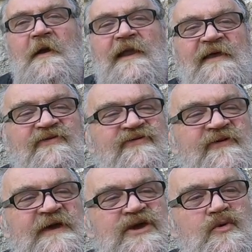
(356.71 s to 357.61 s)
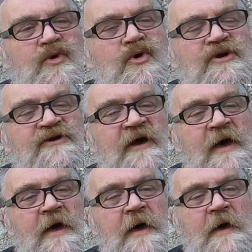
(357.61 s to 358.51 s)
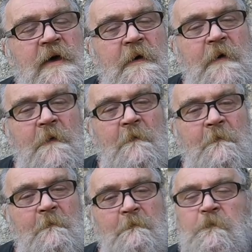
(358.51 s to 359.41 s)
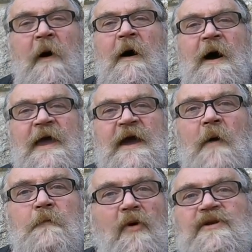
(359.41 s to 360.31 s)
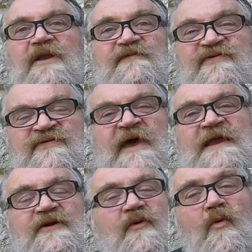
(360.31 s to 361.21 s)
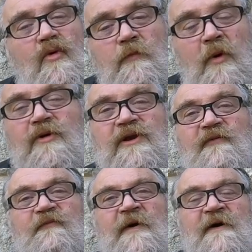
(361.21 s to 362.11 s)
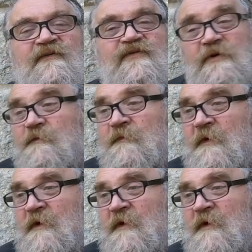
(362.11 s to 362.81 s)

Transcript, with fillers: Let's see, you could uh, buy a bottle of scent or a bottle of perfume